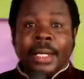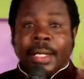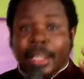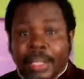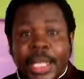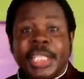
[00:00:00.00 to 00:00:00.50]

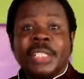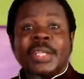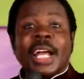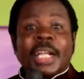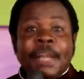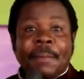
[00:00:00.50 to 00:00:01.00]
Listen to
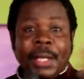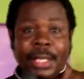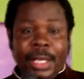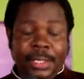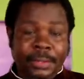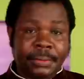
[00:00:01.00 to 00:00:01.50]
that clip
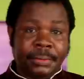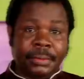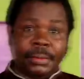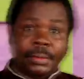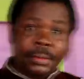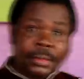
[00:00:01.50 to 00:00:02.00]
again.
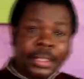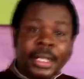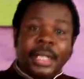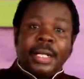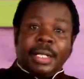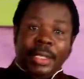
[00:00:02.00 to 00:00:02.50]

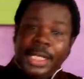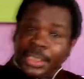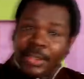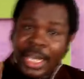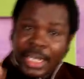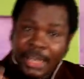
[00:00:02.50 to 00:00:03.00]

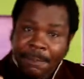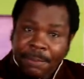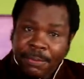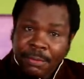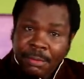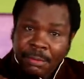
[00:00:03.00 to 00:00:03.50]
Listen to that clip
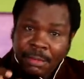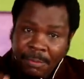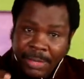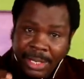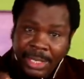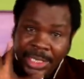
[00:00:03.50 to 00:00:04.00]
from
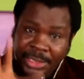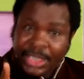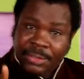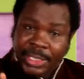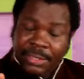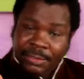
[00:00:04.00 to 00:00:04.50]
Raila. He
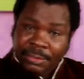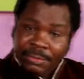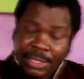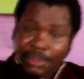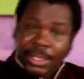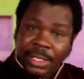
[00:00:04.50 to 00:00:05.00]
said very,
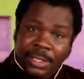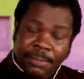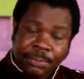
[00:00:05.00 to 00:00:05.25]
very well.